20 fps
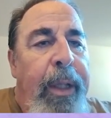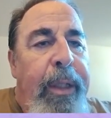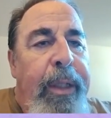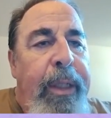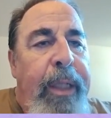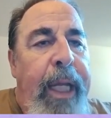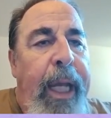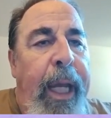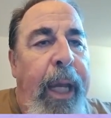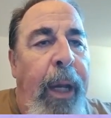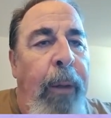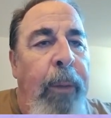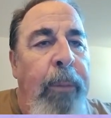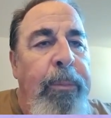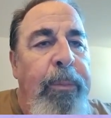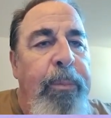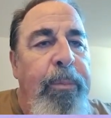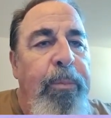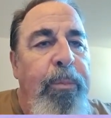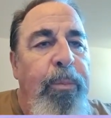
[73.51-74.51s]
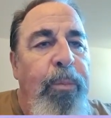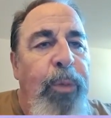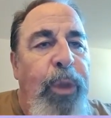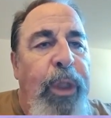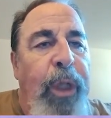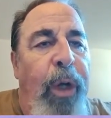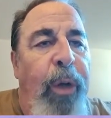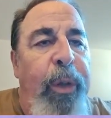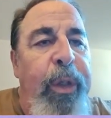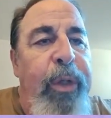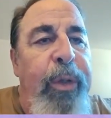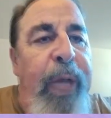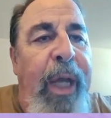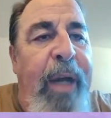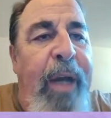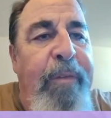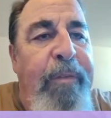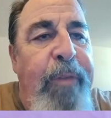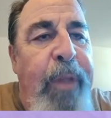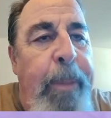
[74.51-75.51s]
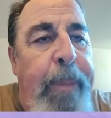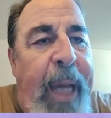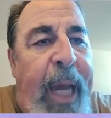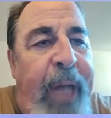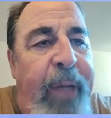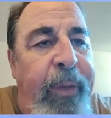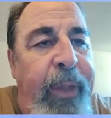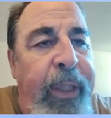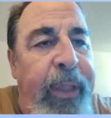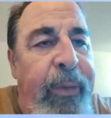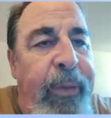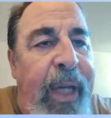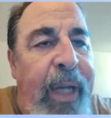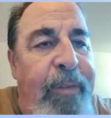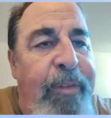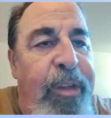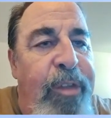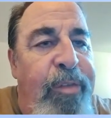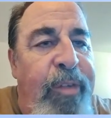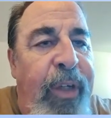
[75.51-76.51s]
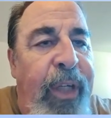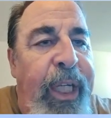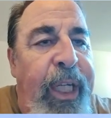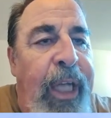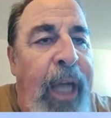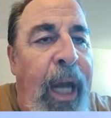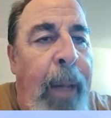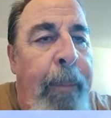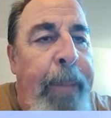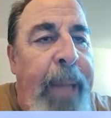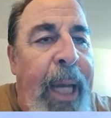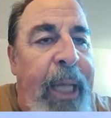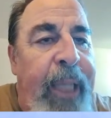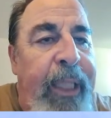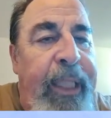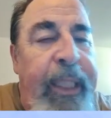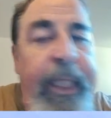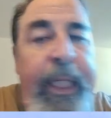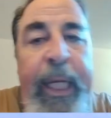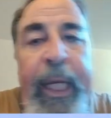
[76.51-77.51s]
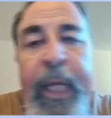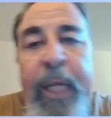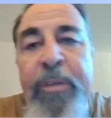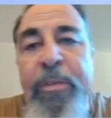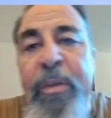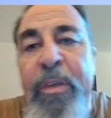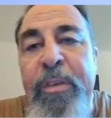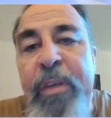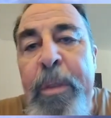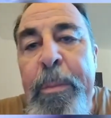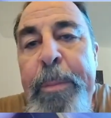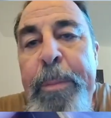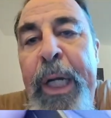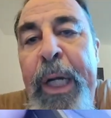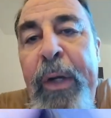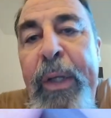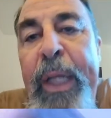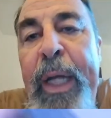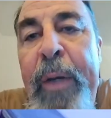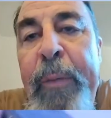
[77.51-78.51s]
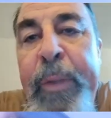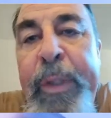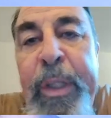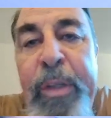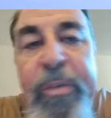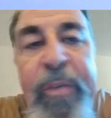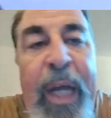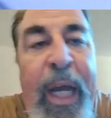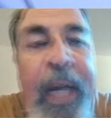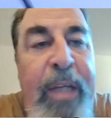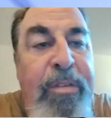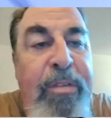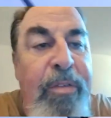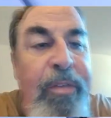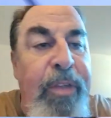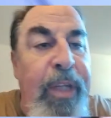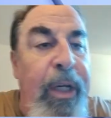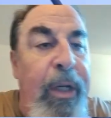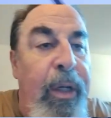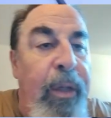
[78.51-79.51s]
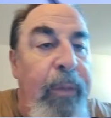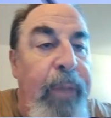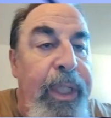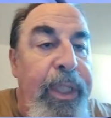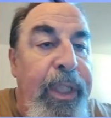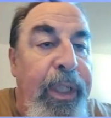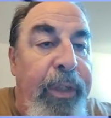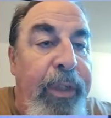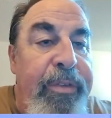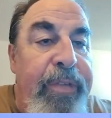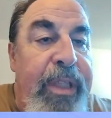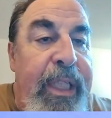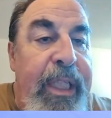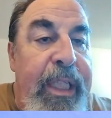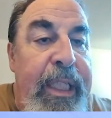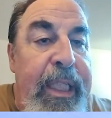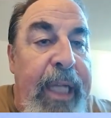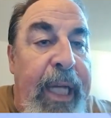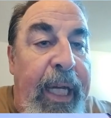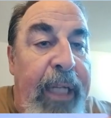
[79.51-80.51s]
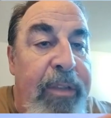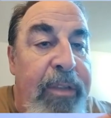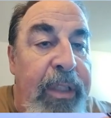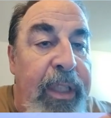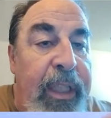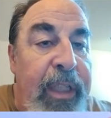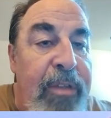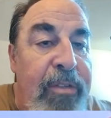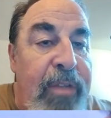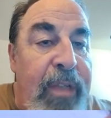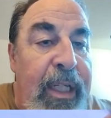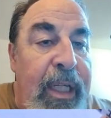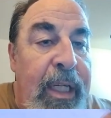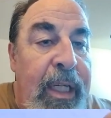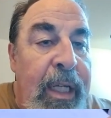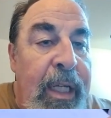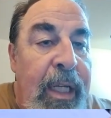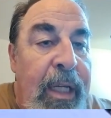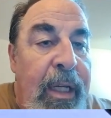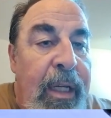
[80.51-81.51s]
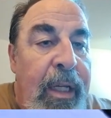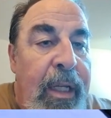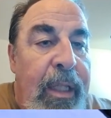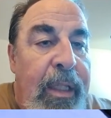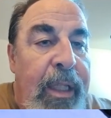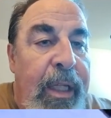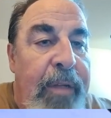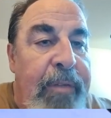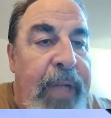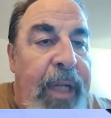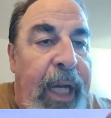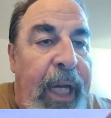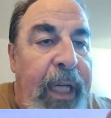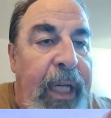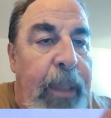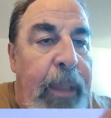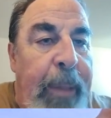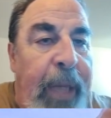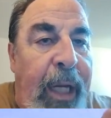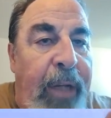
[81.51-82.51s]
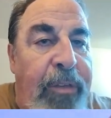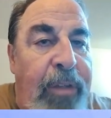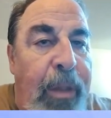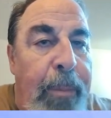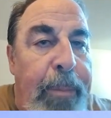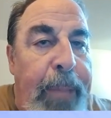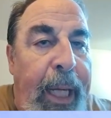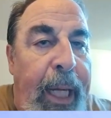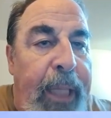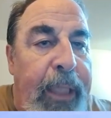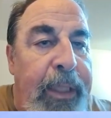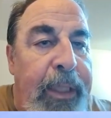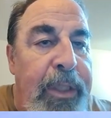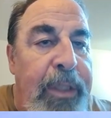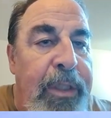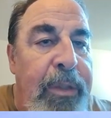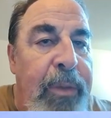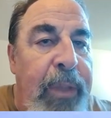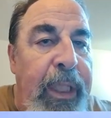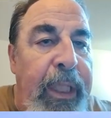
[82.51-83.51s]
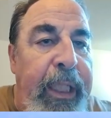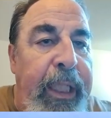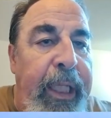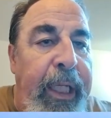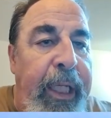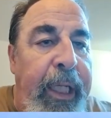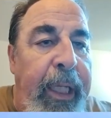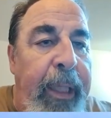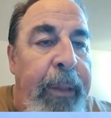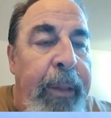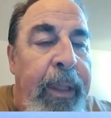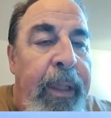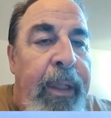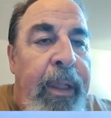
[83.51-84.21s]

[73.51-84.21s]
Now, so you have the battery, you have this very compact case. Let's compare that with the size of the original T-Deck. So you can see they've got it about as compact as you can get it.